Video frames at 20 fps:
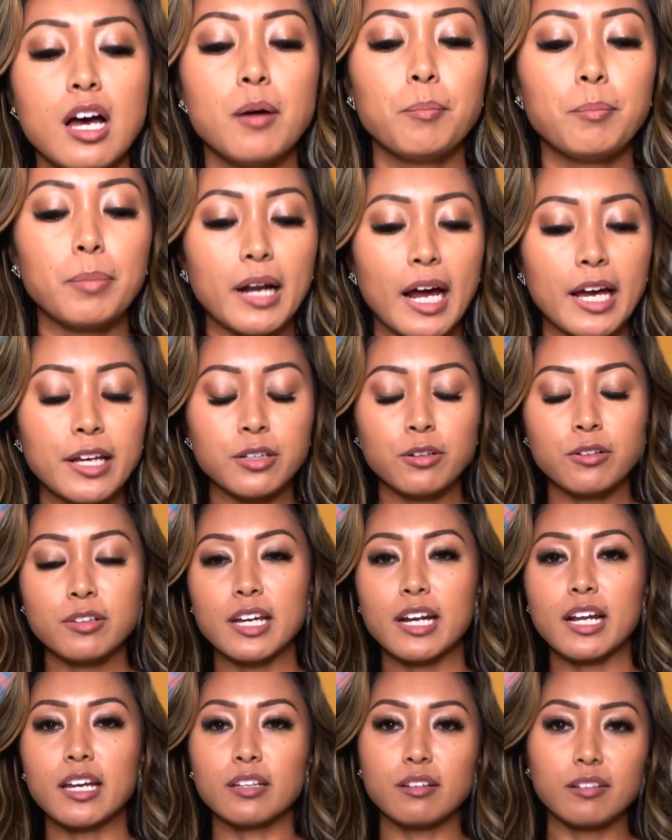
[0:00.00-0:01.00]
But I knew
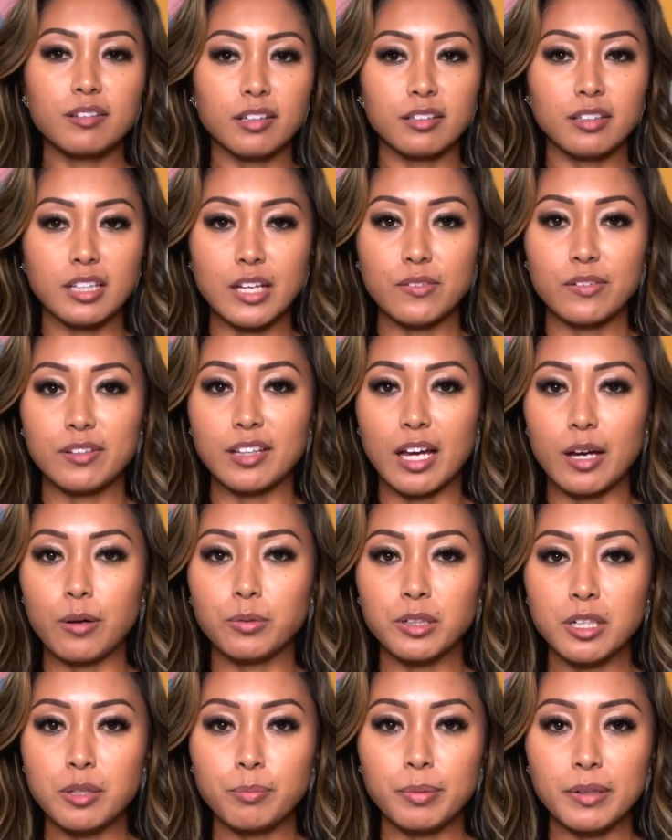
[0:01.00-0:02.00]
that at UC Davis, I
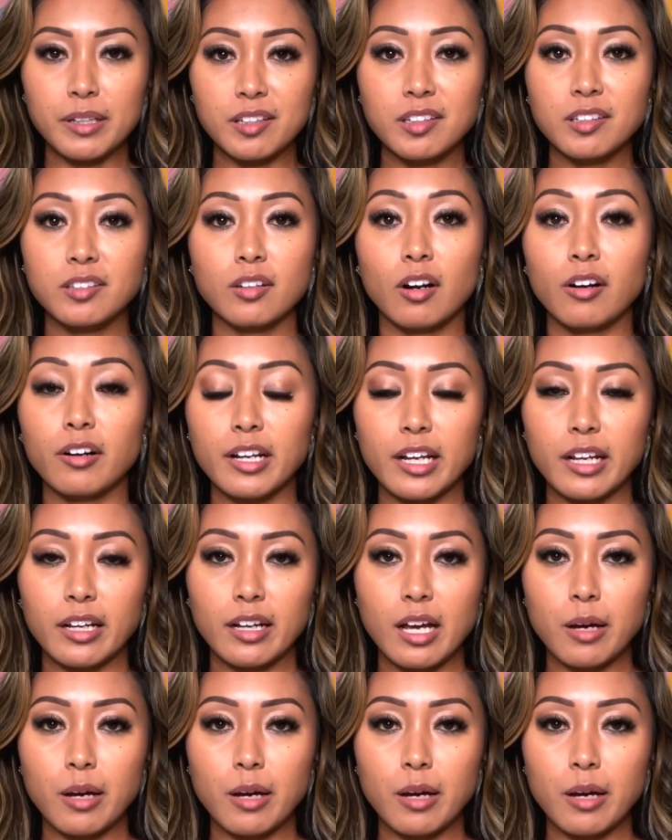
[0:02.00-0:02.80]
wouldn't be starting.